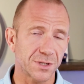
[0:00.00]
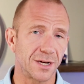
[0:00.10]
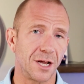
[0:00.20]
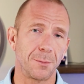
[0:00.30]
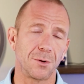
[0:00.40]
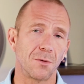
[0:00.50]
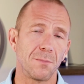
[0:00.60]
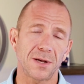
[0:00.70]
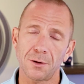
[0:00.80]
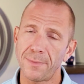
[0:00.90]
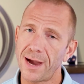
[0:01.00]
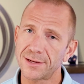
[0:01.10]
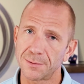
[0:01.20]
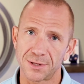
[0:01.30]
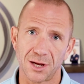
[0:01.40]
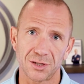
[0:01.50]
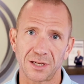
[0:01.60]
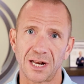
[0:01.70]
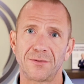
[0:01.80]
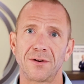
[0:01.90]
It's going to help you with muscle mass and
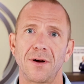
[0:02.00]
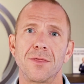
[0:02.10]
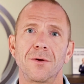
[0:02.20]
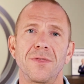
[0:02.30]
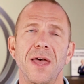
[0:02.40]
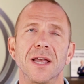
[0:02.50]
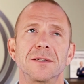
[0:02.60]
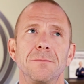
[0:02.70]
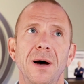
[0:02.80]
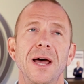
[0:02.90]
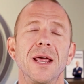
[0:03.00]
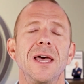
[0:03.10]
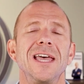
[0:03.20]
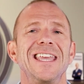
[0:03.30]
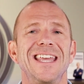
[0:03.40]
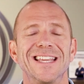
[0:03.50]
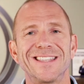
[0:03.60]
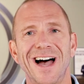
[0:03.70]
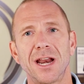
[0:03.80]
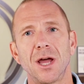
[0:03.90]
potentially a lot of other things, but it
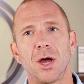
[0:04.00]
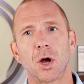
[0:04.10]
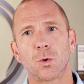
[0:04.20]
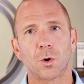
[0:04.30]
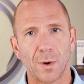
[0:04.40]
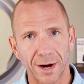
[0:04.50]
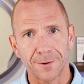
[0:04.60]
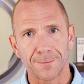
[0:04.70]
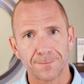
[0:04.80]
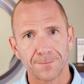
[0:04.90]
is not required.